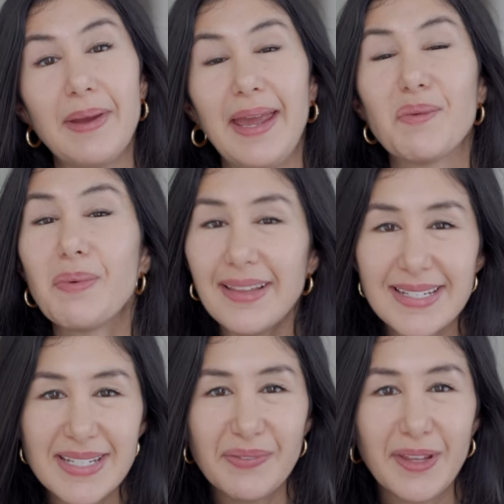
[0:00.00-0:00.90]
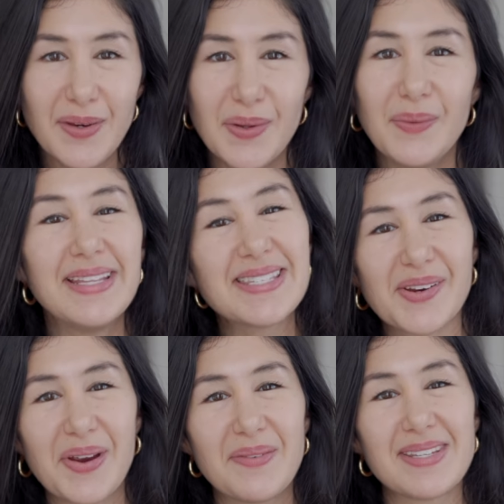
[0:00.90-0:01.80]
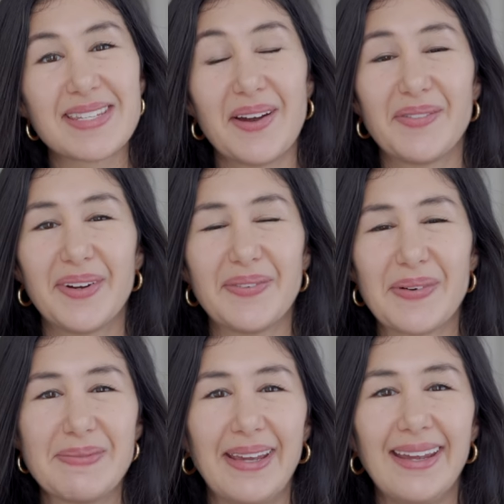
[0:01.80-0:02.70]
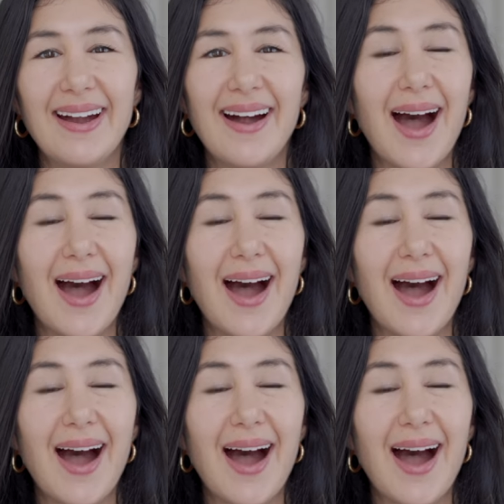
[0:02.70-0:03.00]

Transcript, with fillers: a relatively new Instagram discovery for me.